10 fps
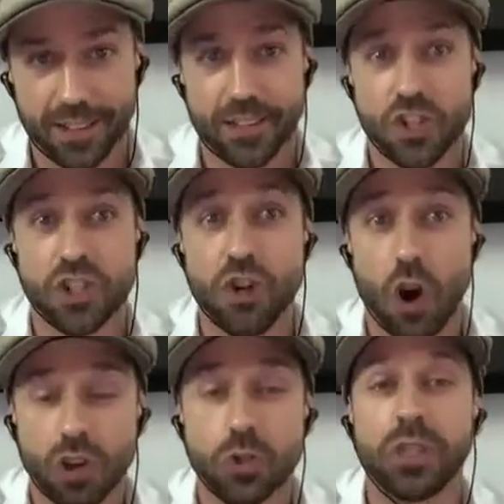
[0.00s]

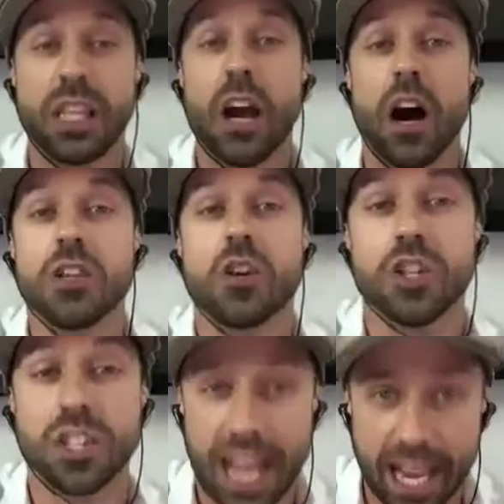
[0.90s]
starts with the
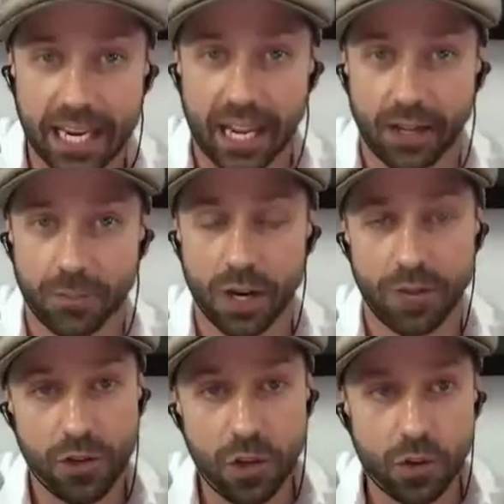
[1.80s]
understanding. But
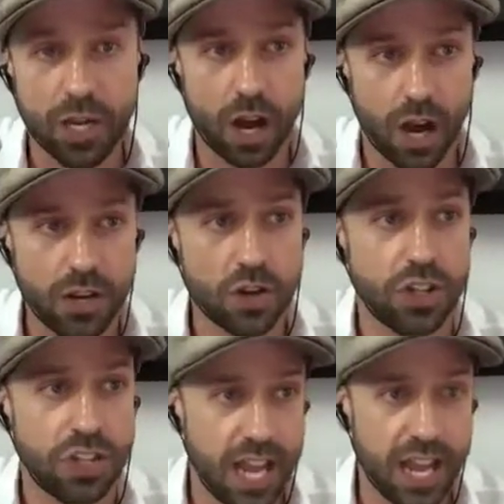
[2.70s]
if you can
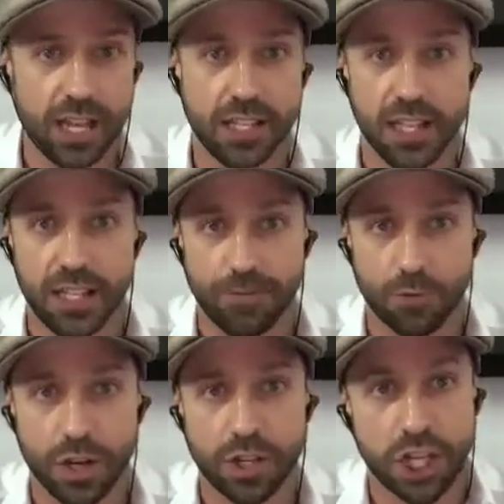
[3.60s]
understand the
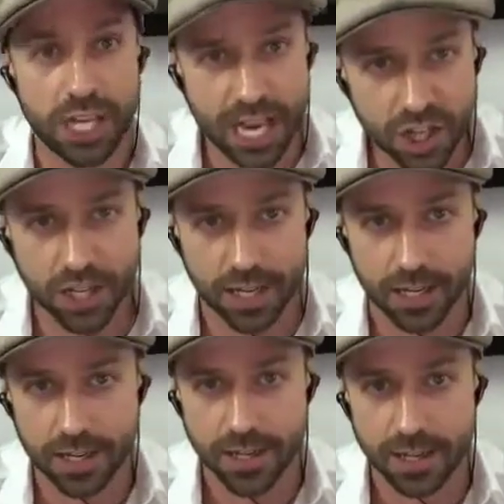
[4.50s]

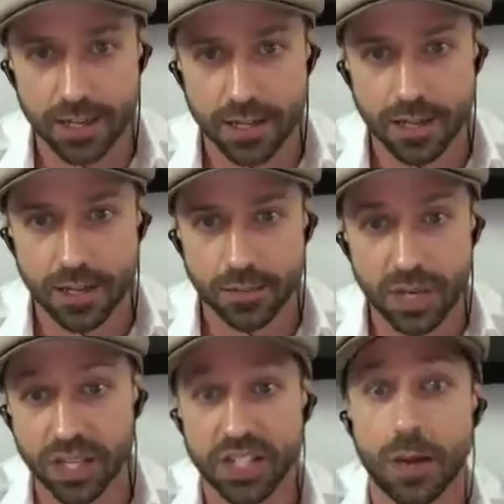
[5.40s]
differentiation
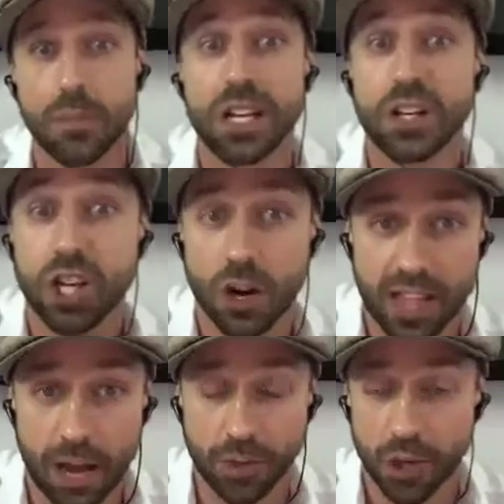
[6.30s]
because somebody shared
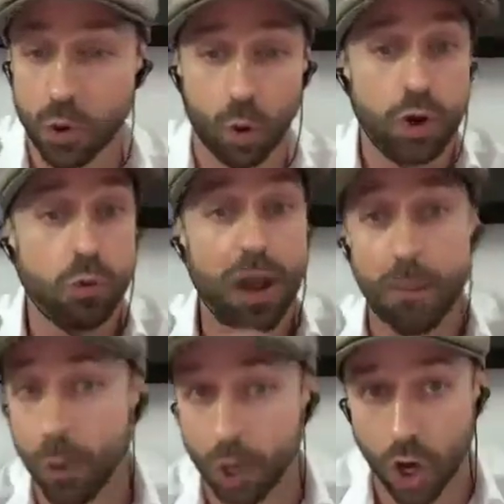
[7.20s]
that with you, or you read a
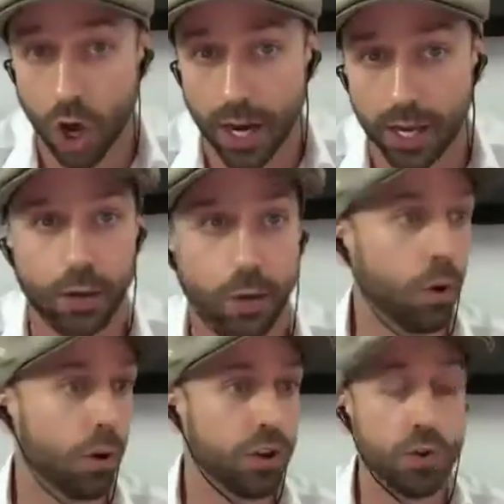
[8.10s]
book on it,
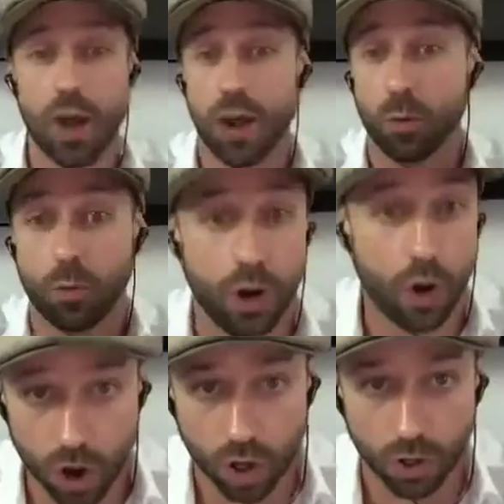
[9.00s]
or you read an
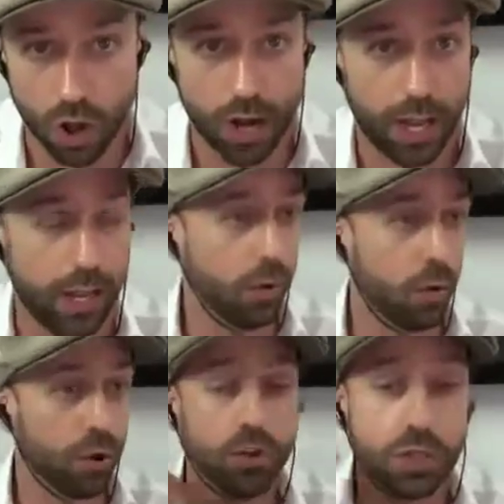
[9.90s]
article on it,
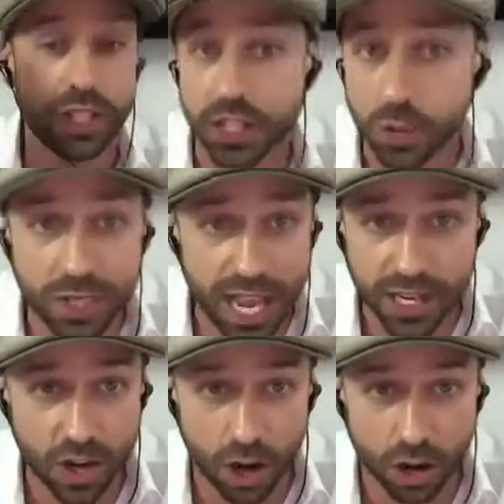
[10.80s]
or you listened to a
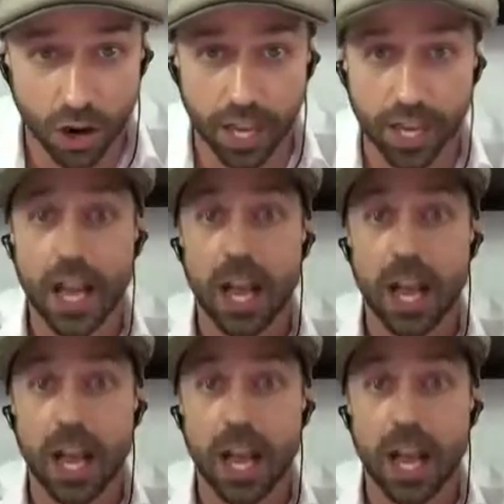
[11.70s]
TED Talk on it,